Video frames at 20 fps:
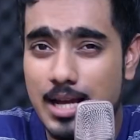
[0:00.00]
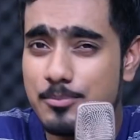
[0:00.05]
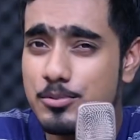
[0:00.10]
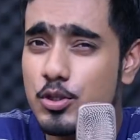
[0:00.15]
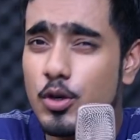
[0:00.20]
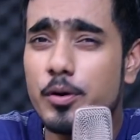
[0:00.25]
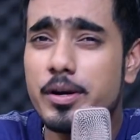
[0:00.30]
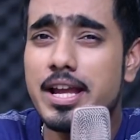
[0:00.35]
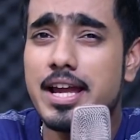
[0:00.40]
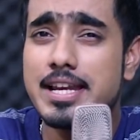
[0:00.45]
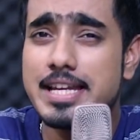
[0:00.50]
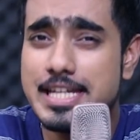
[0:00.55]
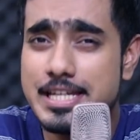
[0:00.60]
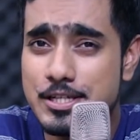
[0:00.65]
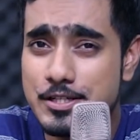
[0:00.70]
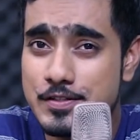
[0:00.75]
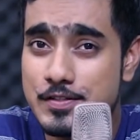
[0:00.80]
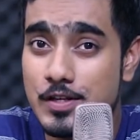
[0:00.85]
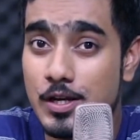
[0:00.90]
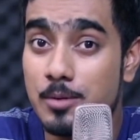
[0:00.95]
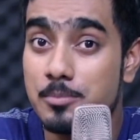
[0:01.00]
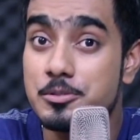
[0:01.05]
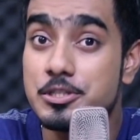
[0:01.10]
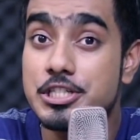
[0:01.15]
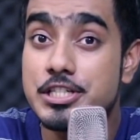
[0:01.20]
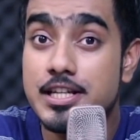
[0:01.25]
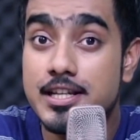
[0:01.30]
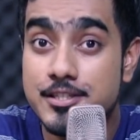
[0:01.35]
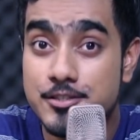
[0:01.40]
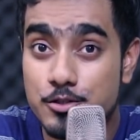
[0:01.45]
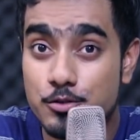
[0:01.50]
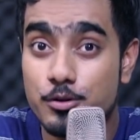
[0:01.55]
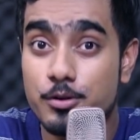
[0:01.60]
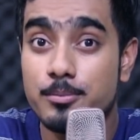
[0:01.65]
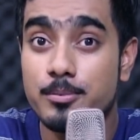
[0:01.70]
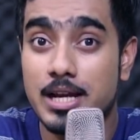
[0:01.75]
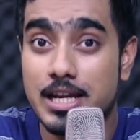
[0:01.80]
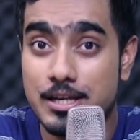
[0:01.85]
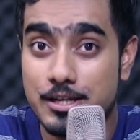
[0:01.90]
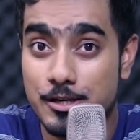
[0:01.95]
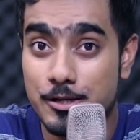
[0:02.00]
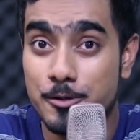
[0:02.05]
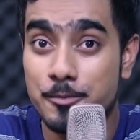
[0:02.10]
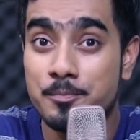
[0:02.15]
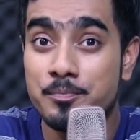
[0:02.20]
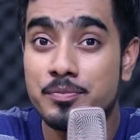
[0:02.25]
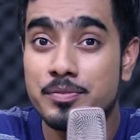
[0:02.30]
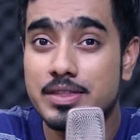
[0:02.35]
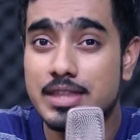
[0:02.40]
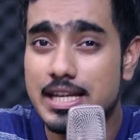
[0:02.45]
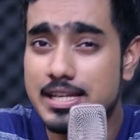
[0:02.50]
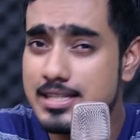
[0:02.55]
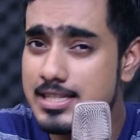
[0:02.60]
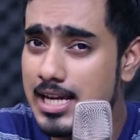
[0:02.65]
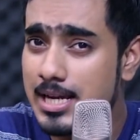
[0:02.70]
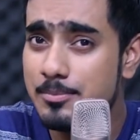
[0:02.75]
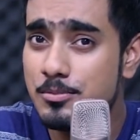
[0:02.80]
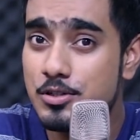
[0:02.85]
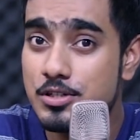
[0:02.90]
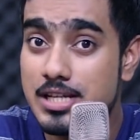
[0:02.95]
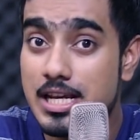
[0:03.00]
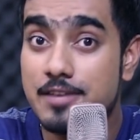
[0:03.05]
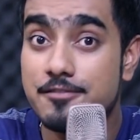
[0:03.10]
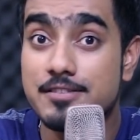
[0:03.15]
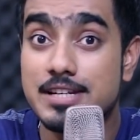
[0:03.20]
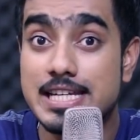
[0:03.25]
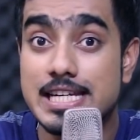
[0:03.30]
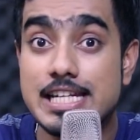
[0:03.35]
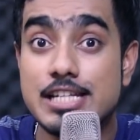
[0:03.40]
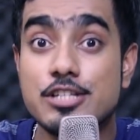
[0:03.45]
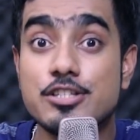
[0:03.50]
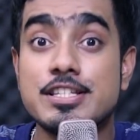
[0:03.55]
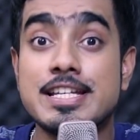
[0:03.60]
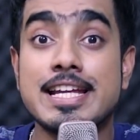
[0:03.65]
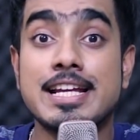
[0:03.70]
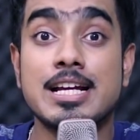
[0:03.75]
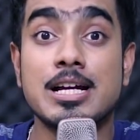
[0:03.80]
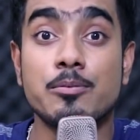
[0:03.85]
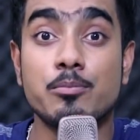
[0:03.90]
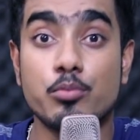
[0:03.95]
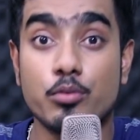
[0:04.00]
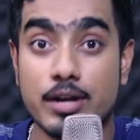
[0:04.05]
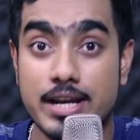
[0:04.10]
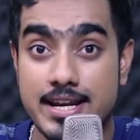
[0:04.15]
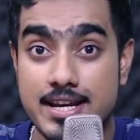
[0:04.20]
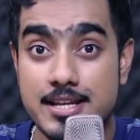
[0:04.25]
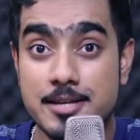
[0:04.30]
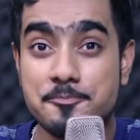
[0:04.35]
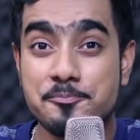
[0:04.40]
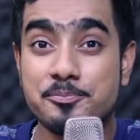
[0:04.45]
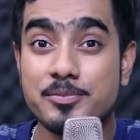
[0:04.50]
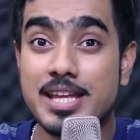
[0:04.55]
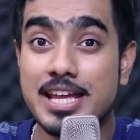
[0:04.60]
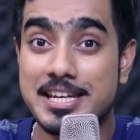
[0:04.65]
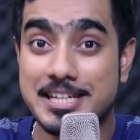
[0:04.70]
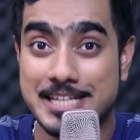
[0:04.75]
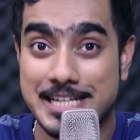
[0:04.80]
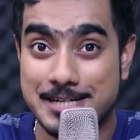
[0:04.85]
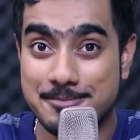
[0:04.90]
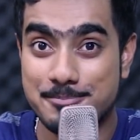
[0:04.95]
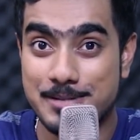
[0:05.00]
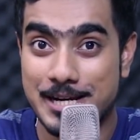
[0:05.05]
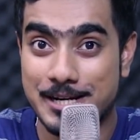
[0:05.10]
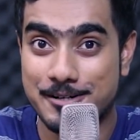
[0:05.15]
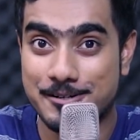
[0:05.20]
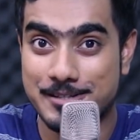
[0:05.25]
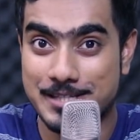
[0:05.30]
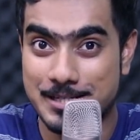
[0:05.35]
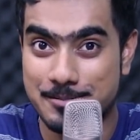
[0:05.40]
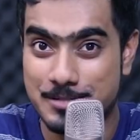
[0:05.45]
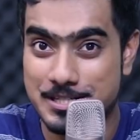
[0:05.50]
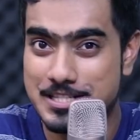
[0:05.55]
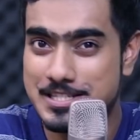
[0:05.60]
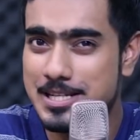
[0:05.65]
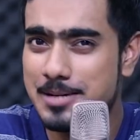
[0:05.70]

I'm sorry, I need to stop just to remind you that time to time we need to take a break and get back to the image.